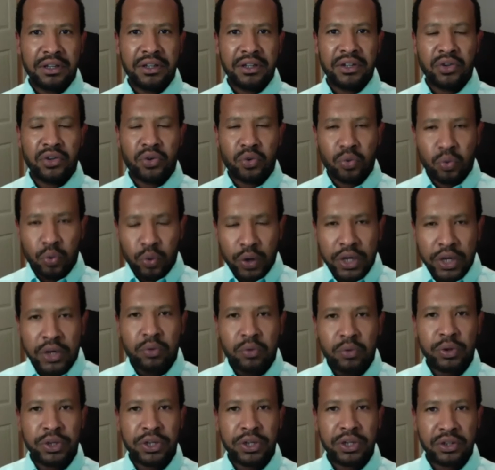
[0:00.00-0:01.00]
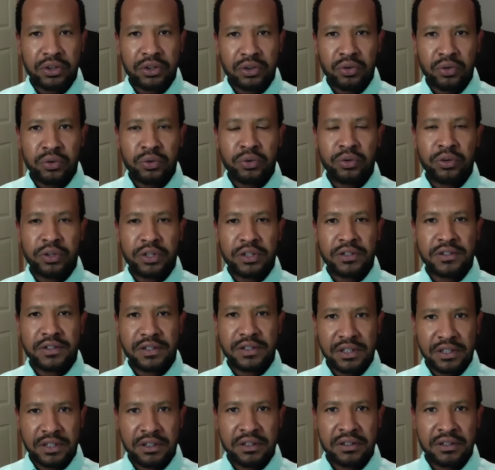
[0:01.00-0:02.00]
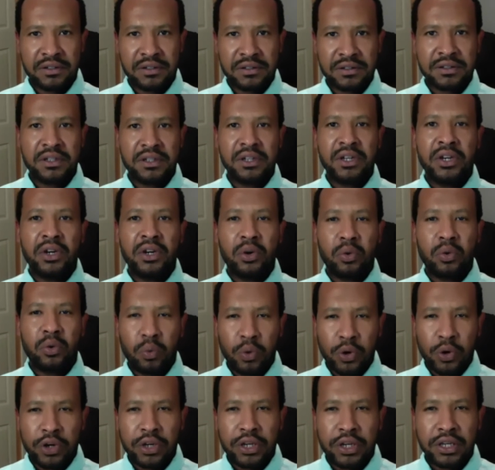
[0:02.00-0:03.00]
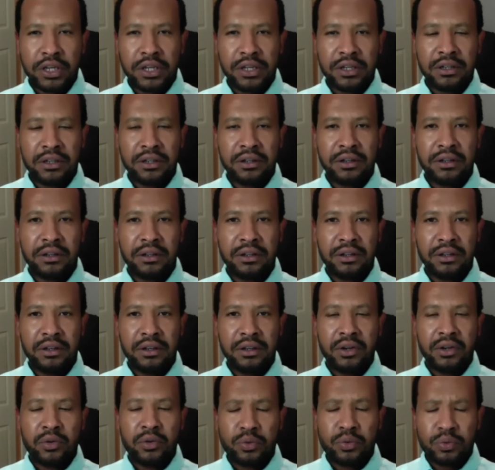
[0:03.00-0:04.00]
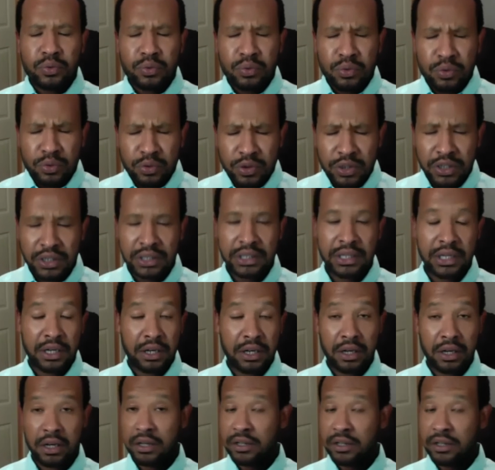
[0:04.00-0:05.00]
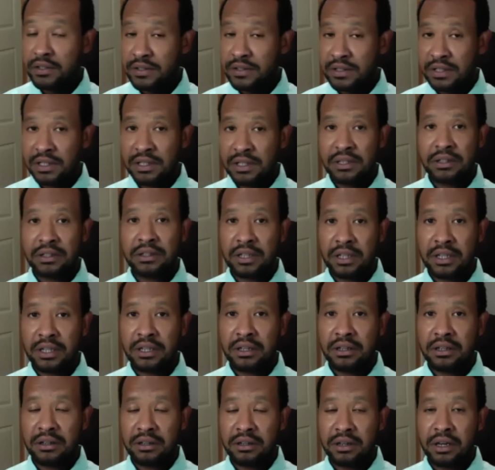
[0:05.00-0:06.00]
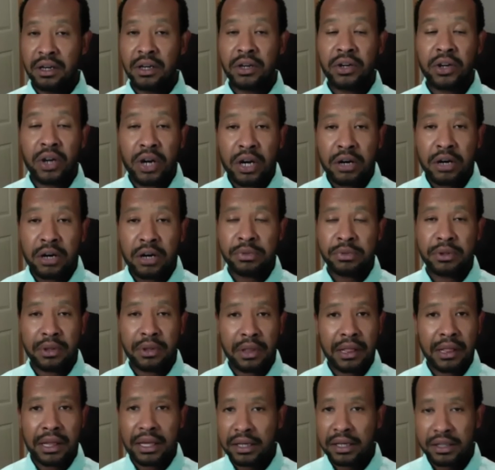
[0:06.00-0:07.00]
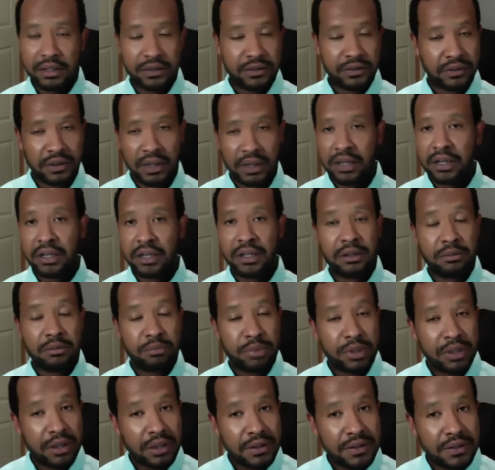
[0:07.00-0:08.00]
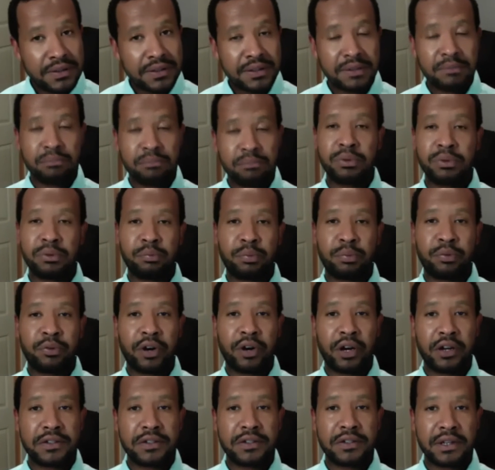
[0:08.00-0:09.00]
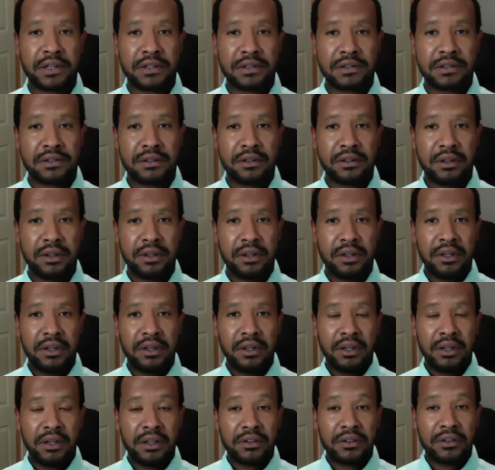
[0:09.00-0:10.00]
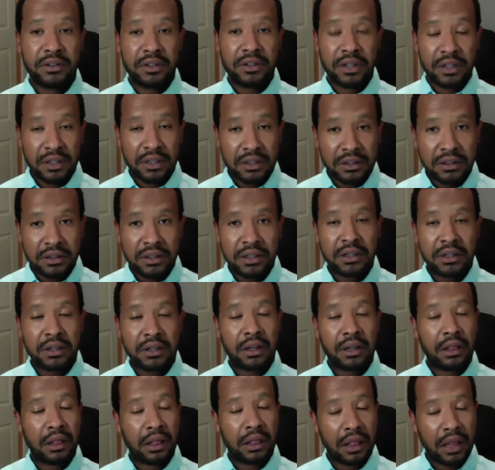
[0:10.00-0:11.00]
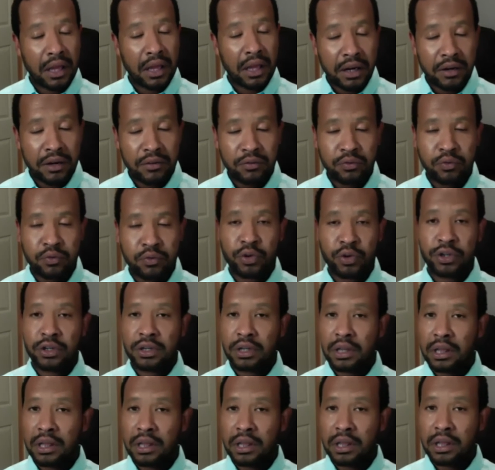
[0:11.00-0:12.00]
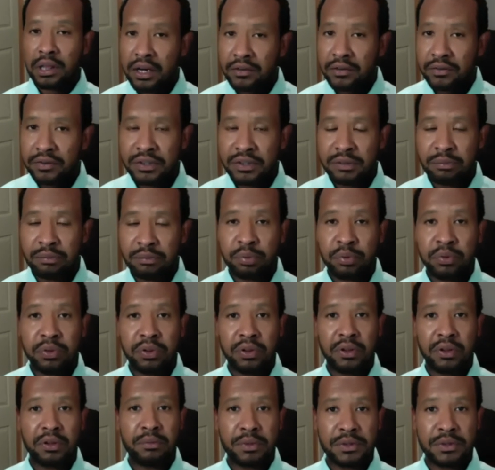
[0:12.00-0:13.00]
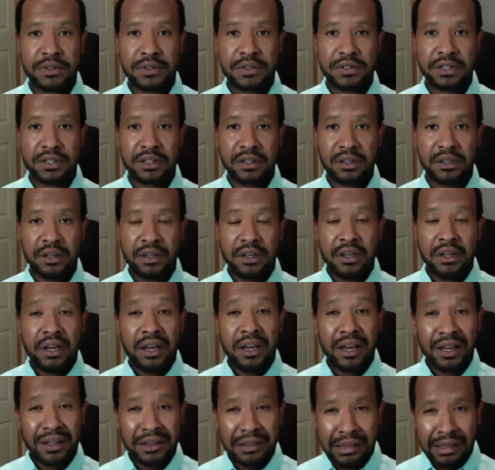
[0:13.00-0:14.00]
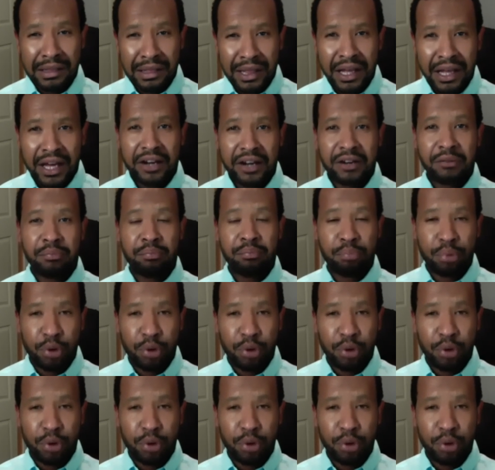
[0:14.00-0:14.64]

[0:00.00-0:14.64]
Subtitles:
The way we can do this is working really hard. It's going to take an arm and a leg. It's not going to be a simple process. It's going to take a lot of work, a lot of diplomacy, and a lot of